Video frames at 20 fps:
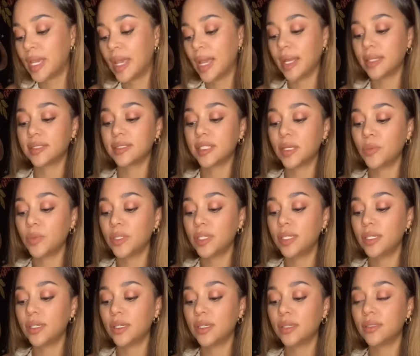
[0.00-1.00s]
And someone
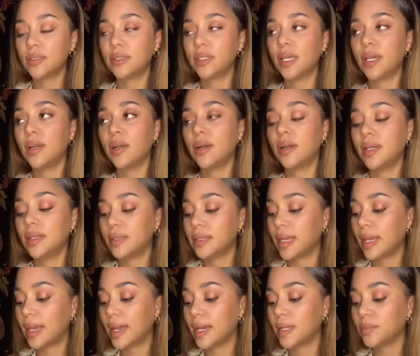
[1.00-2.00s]
here, they are in the
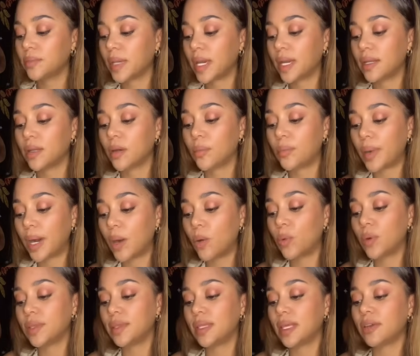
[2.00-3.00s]
Hanged Man about
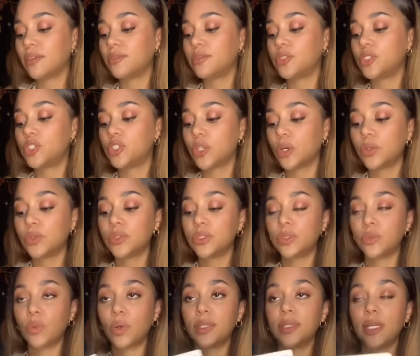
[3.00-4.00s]
what they chose
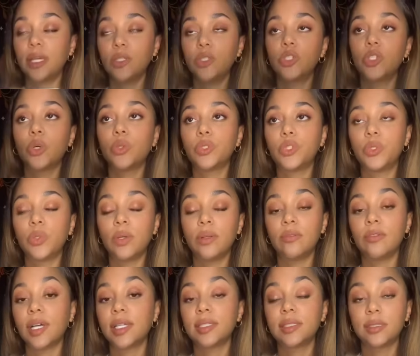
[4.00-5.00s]
to
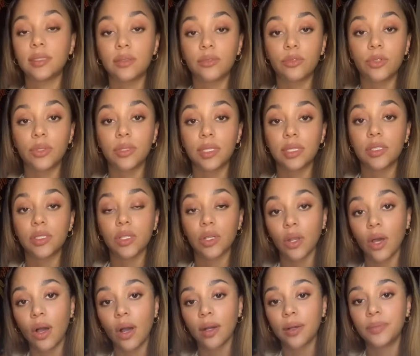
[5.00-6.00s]
invest in for this
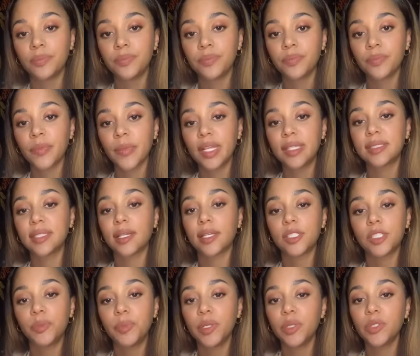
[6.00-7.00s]
long. It's like
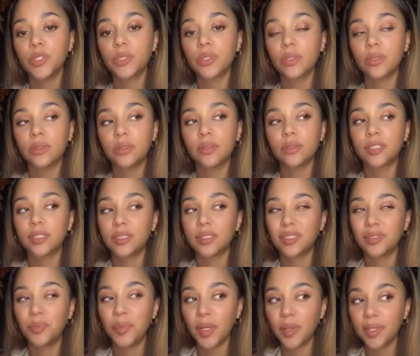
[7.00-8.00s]

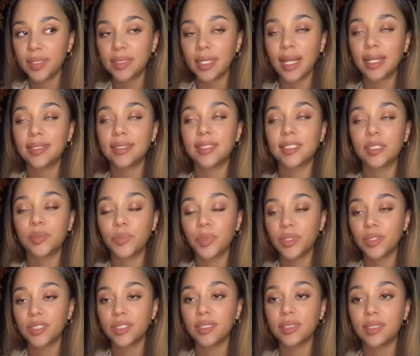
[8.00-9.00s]
spirit has this
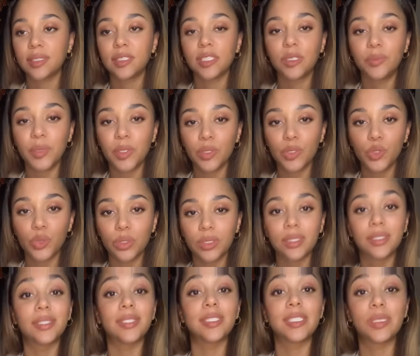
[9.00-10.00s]
person in spiritual
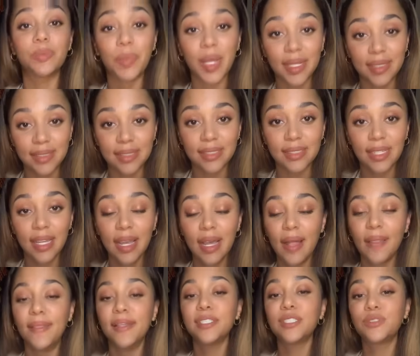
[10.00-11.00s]
suspense.
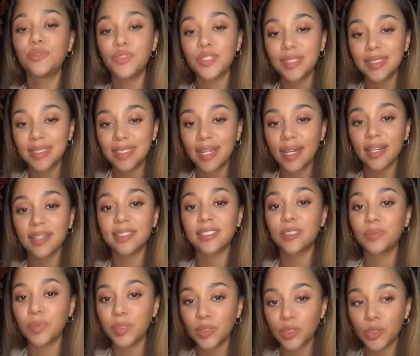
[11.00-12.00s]
This feels like
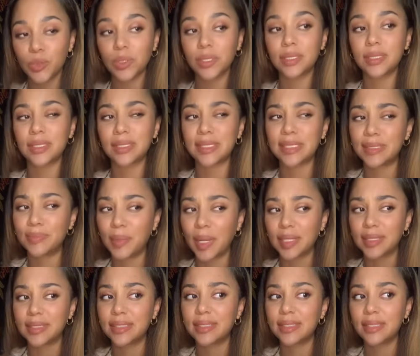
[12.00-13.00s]
spiritual
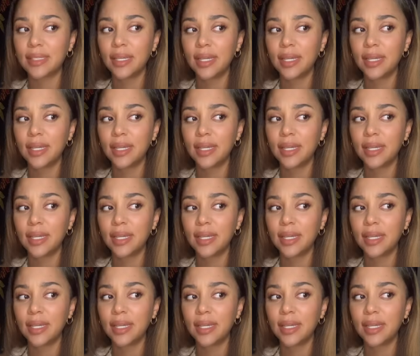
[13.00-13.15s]
suspense.